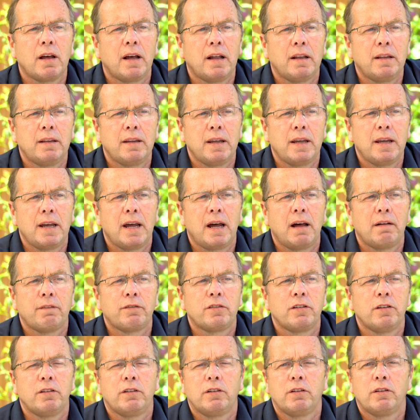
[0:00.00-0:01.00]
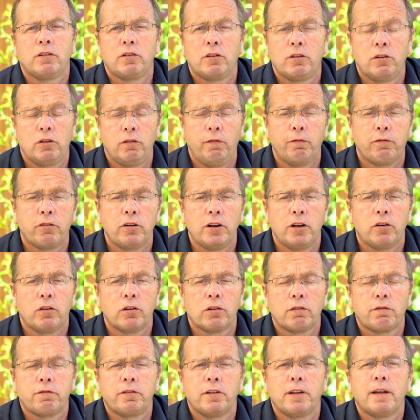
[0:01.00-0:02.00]
and they have to, in
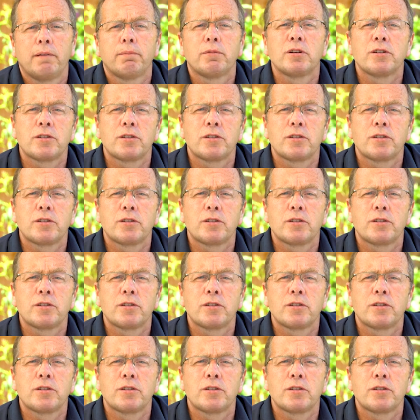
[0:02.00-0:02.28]
order for them to